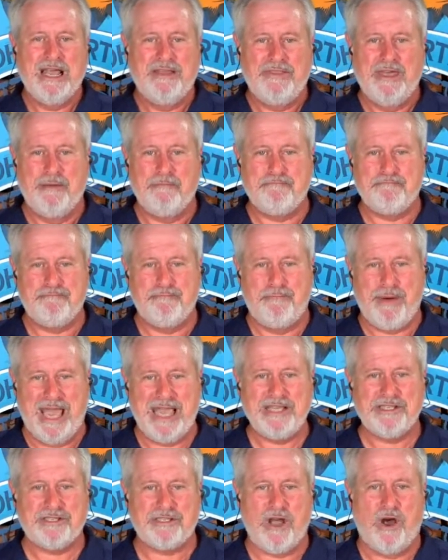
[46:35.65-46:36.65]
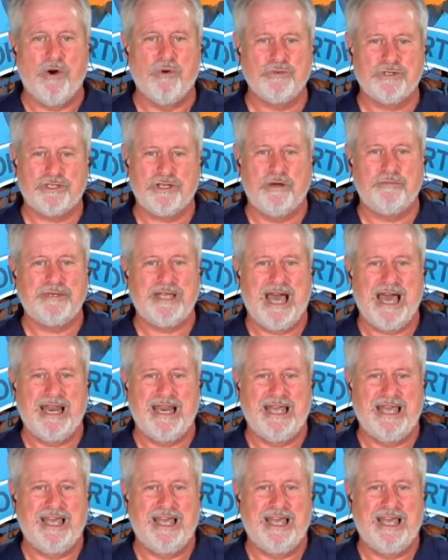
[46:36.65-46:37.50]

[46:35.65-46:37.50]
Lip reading: that based on some kind of